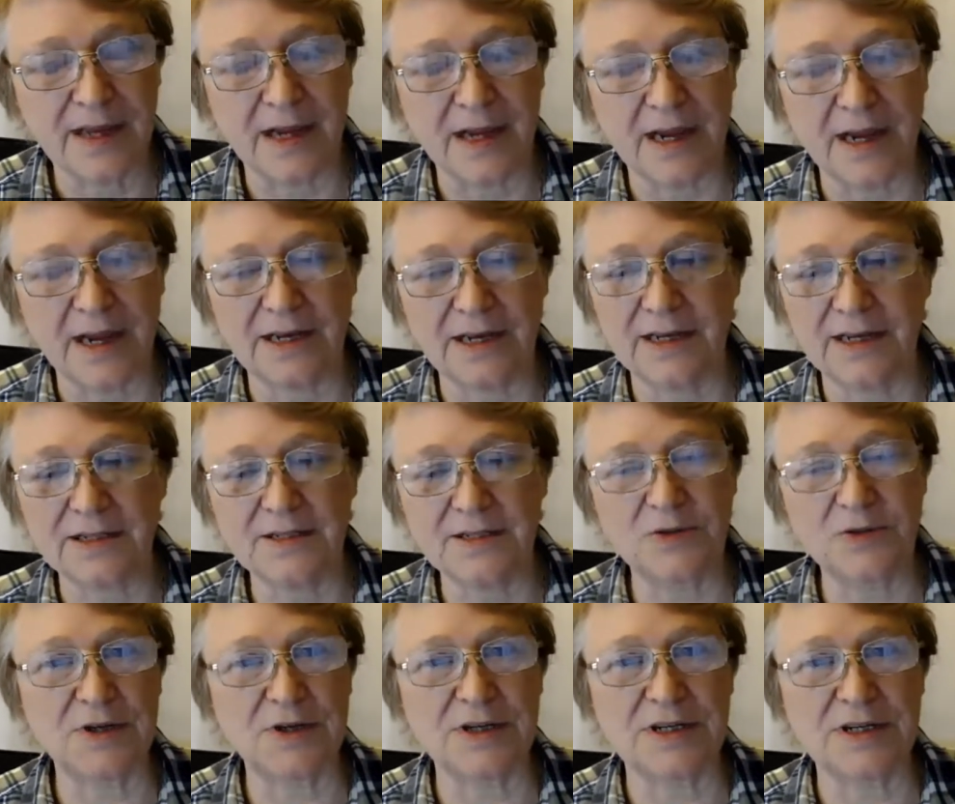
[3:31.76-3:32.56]
And
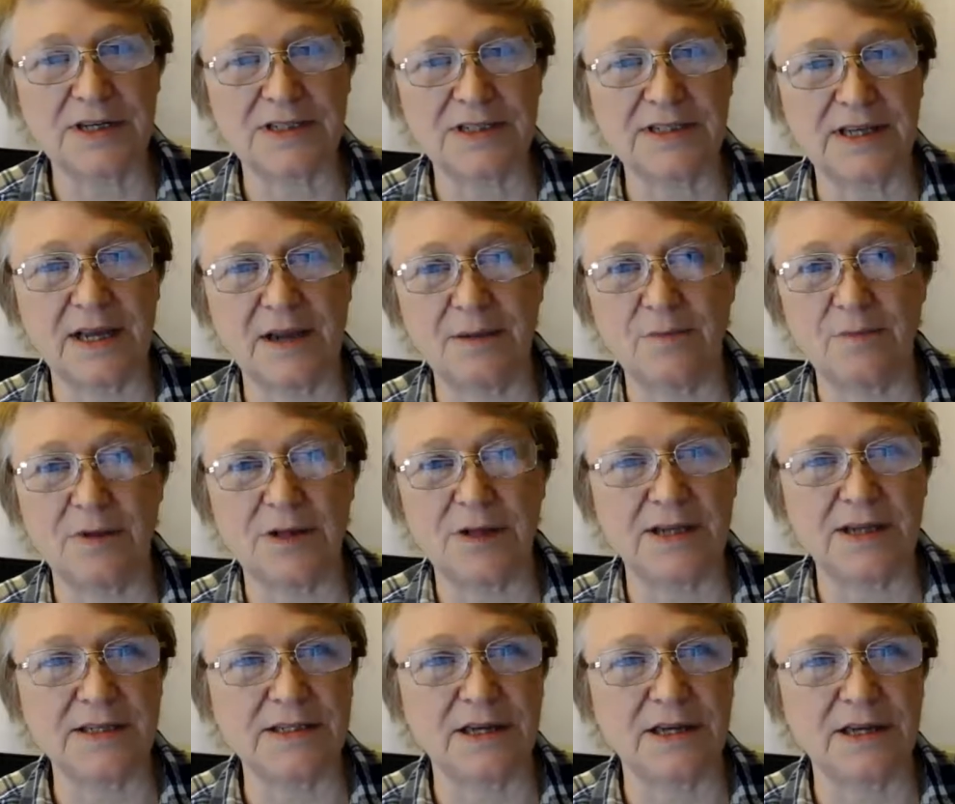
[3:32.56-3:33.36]
district
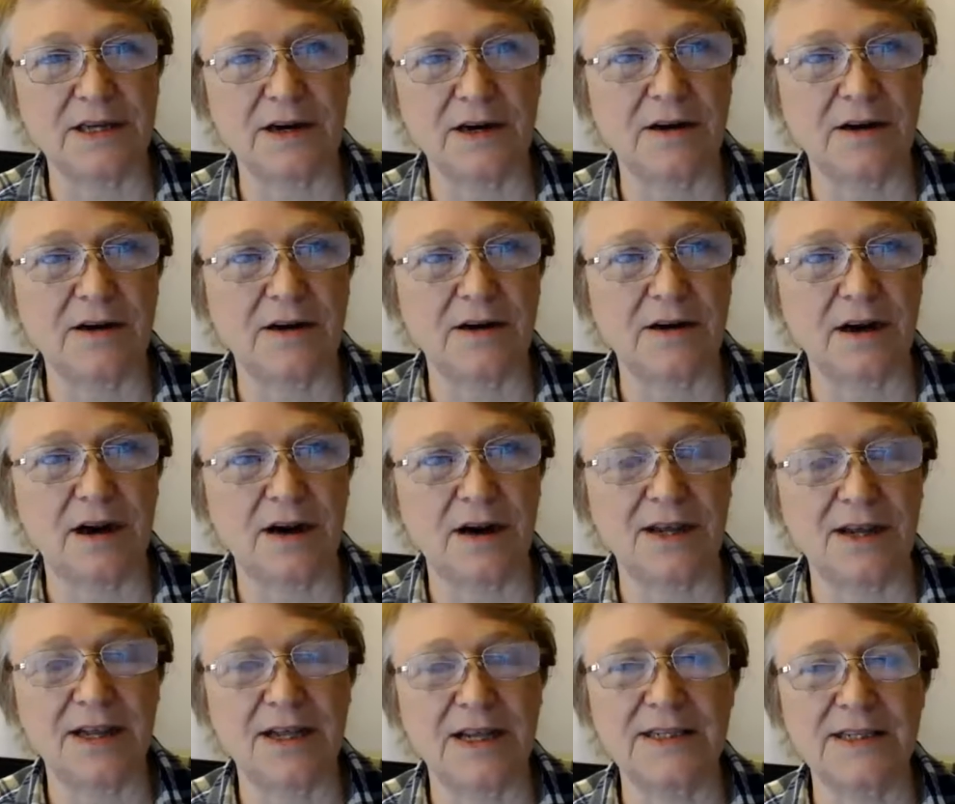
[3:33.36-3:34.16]
assemblies
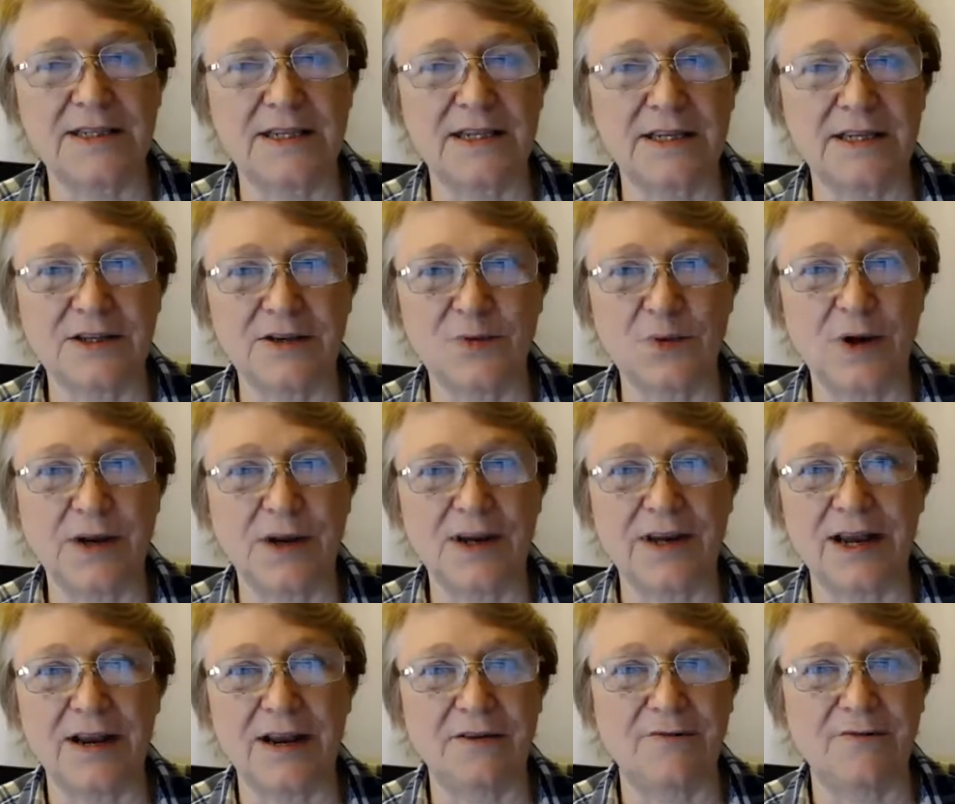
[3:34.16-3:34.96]
are easy to
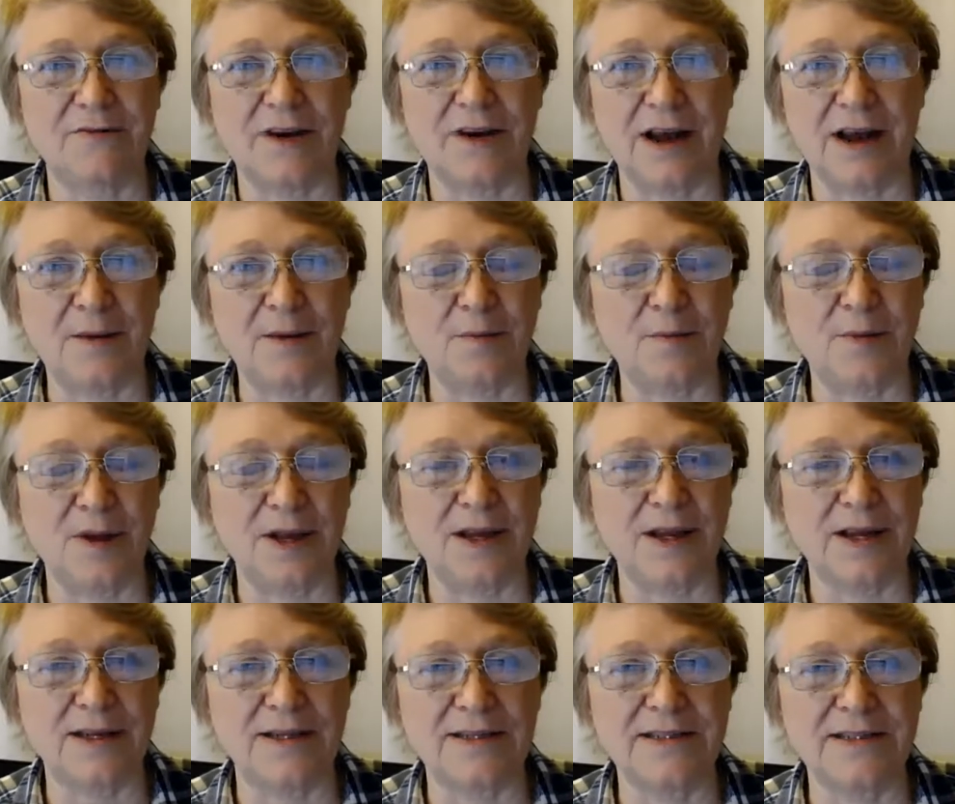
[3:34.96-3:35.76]
identify
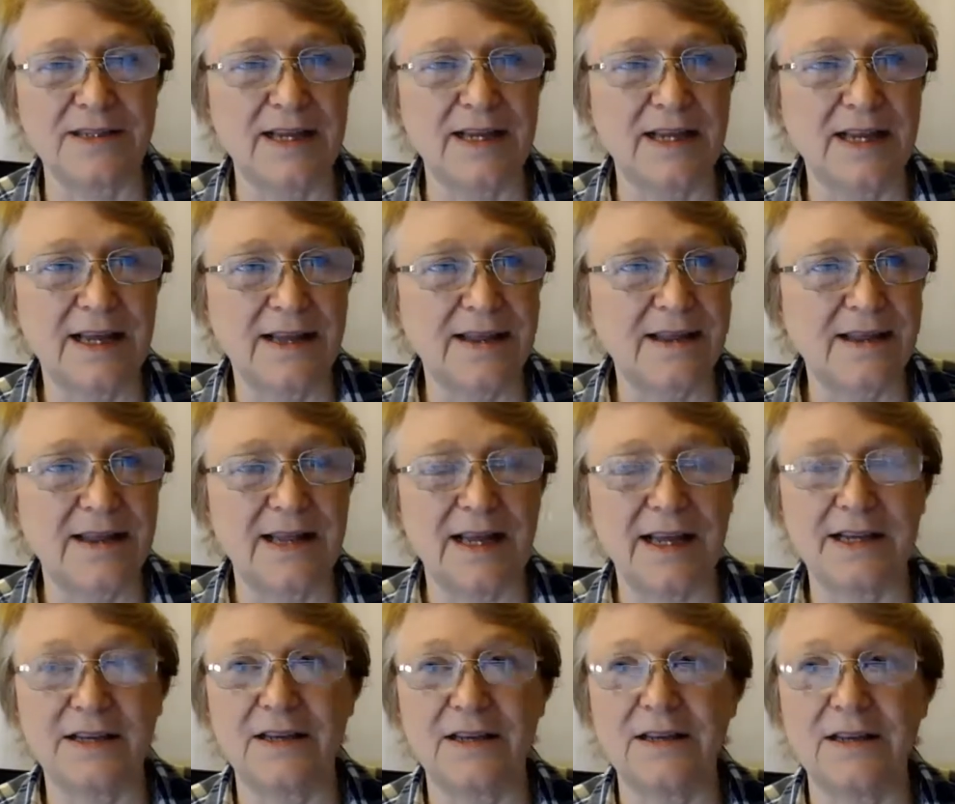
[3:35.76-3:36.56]
because
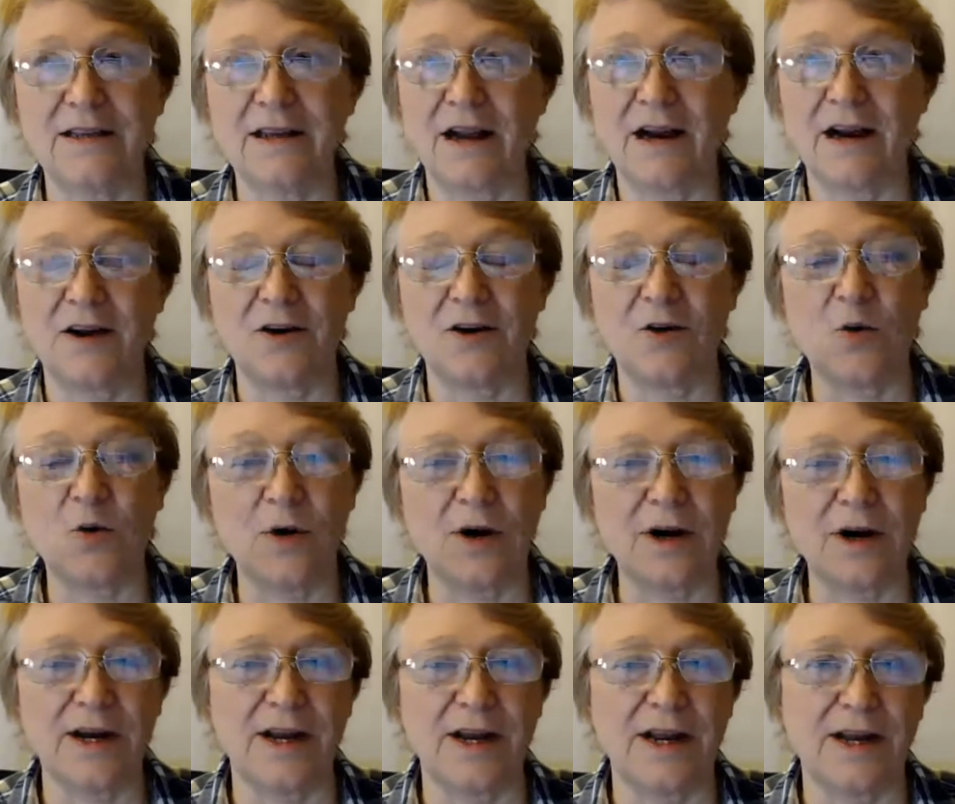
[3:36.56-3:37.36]
they are
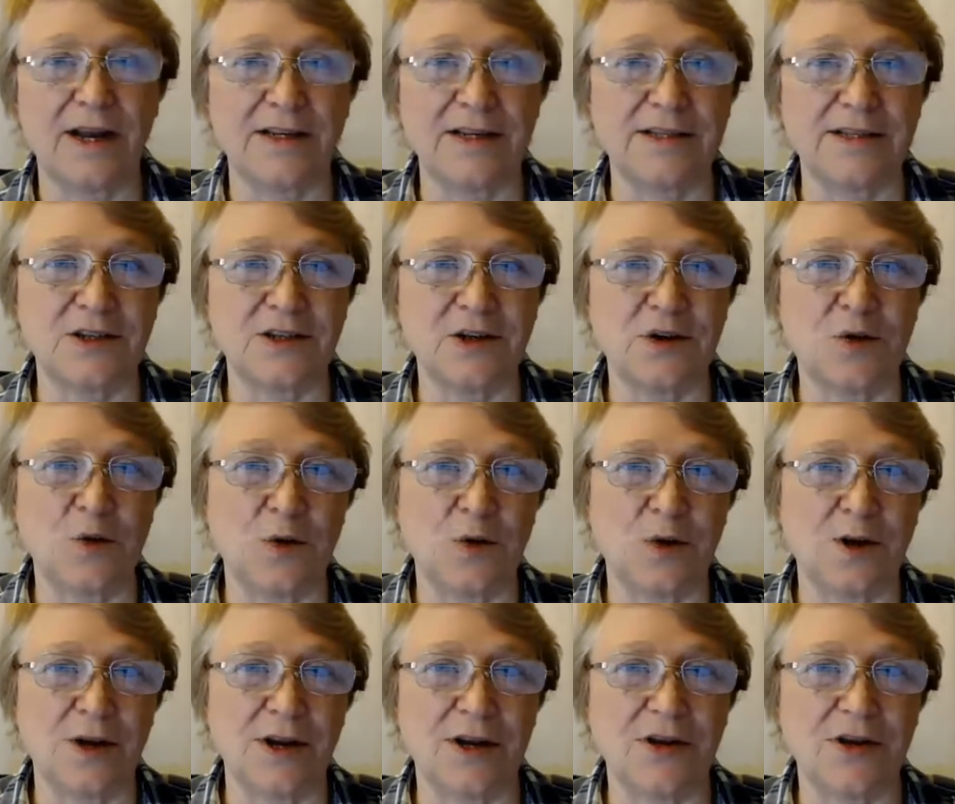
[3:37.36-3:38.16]
organized
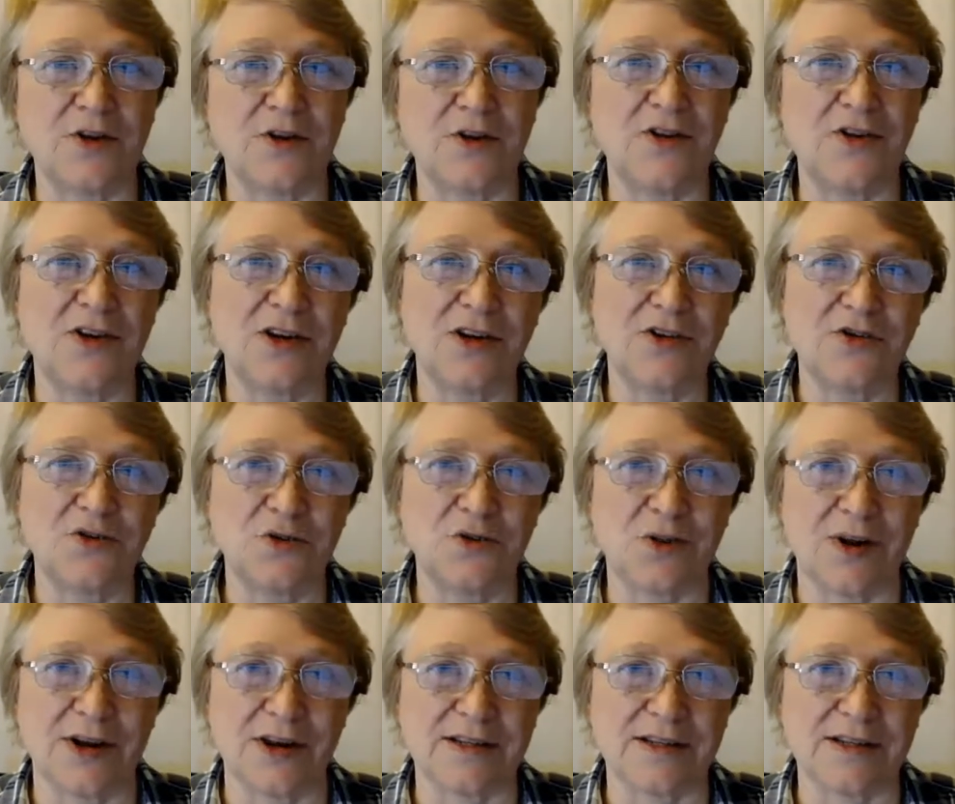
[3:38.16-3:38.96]
according to
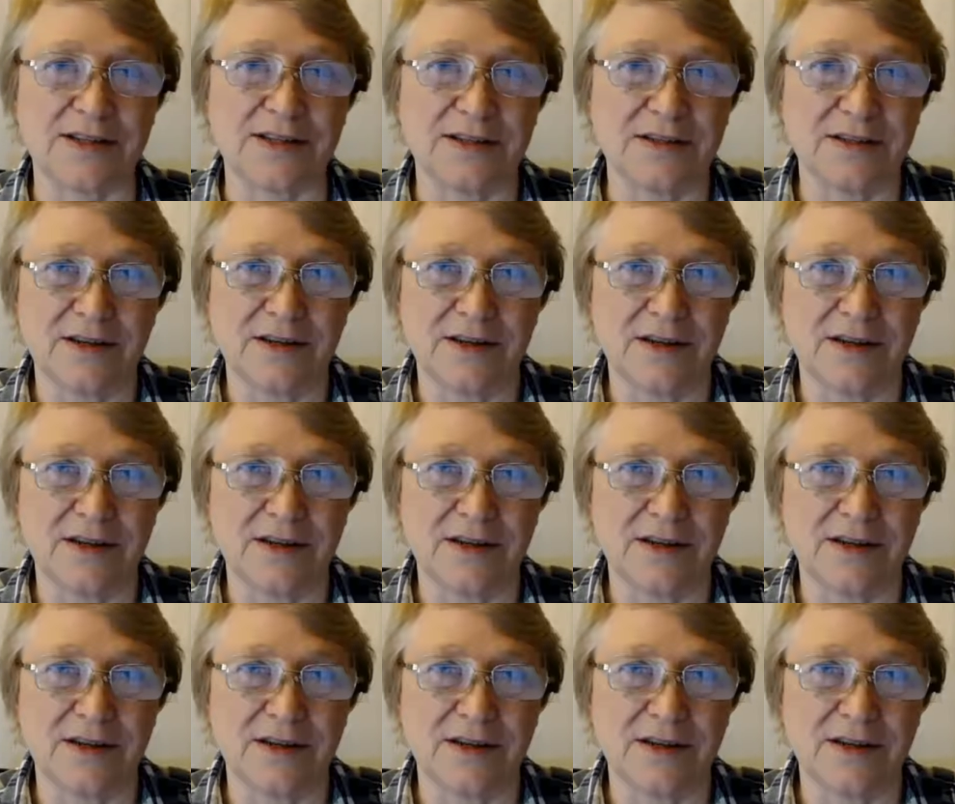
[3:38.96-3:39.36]
districts,